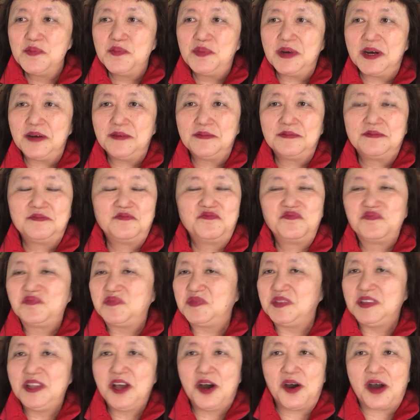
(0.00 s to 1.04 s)
but
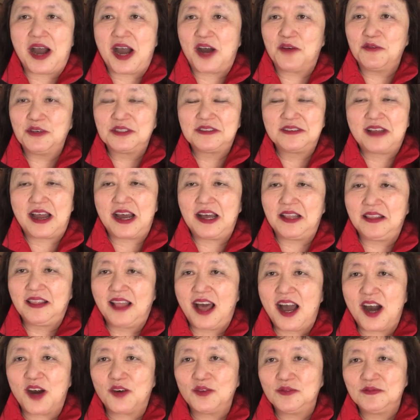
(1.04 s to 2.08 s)
no, I was not
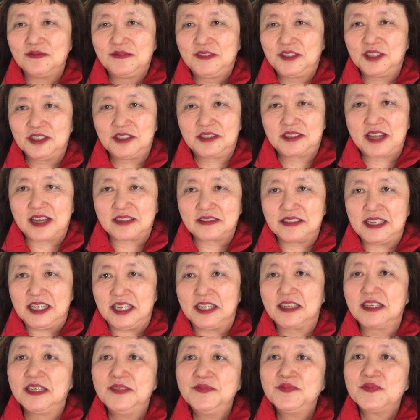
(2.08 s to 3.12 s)
allowed, just
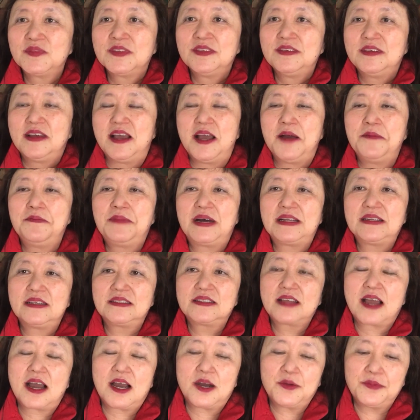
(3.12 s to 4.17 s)
technique. And by the
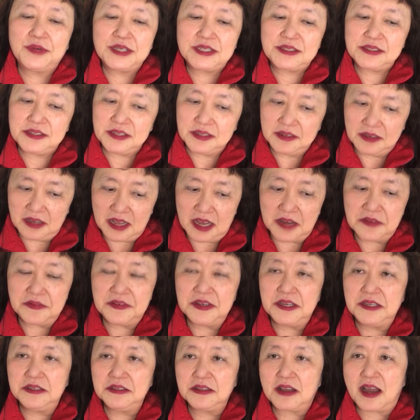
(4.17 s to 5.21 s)
time I was
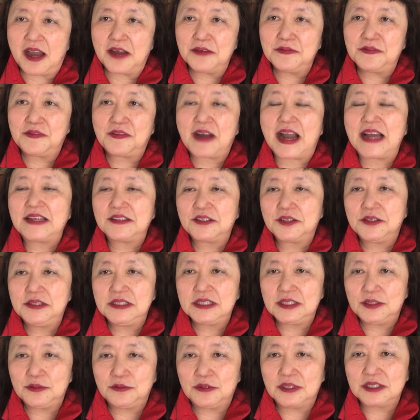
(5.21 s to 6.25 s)
11, I
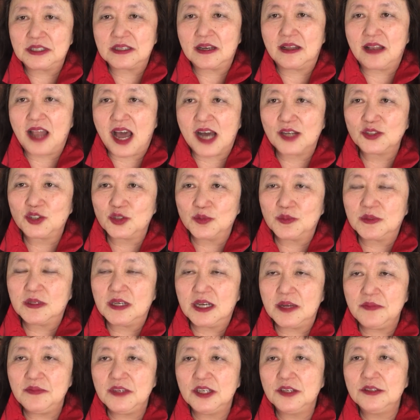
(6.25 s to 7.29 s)
finally was allowed to
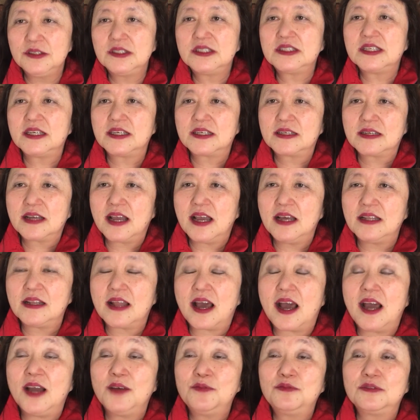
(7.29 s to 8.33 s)
play music. And
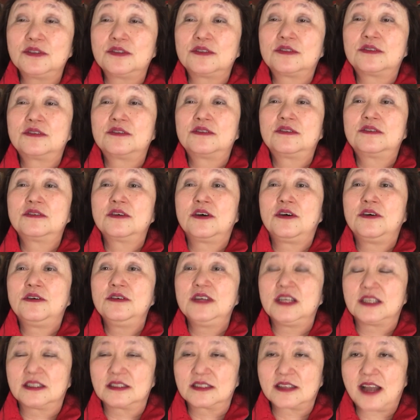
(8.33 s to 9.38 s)
I was so
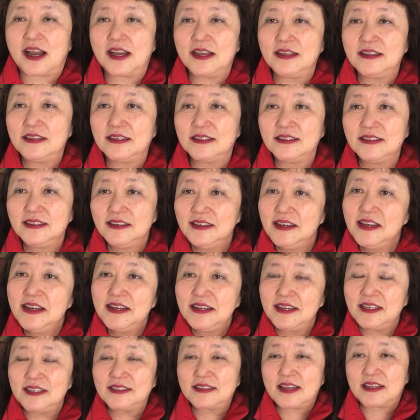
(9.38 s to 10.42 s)
excited.
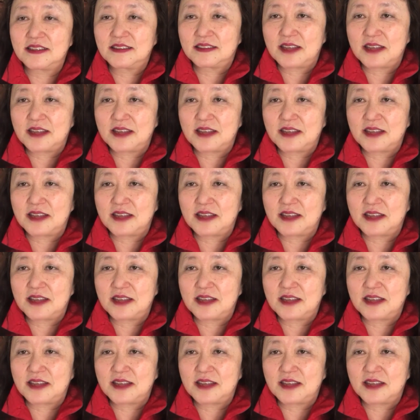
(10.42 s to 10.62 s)
It's like